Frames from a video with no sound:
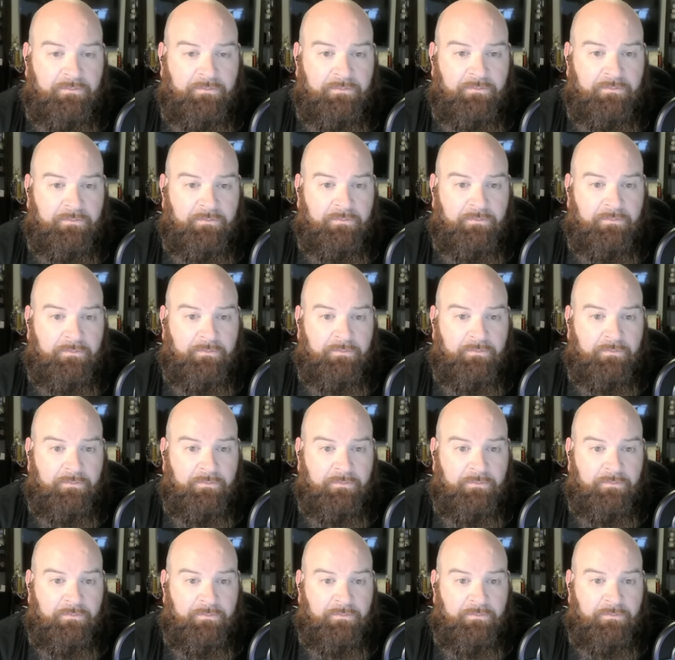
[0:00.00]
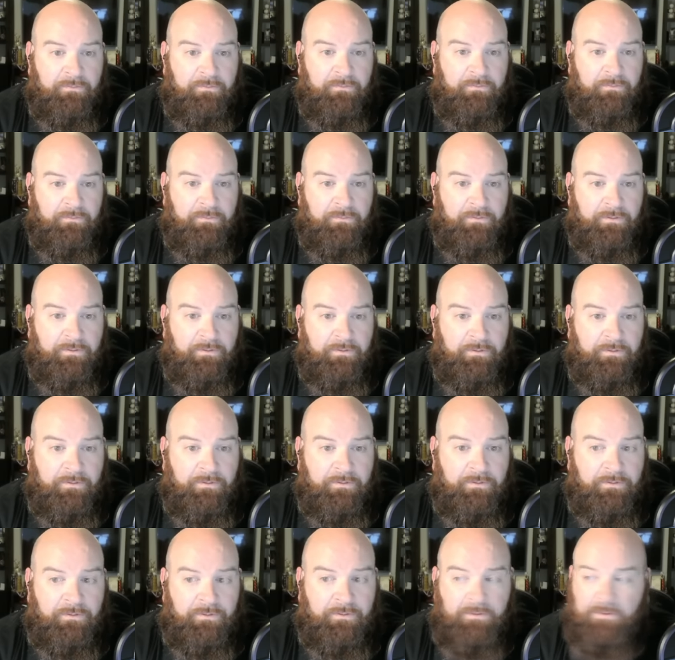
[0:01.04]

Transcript: Nobody speaks.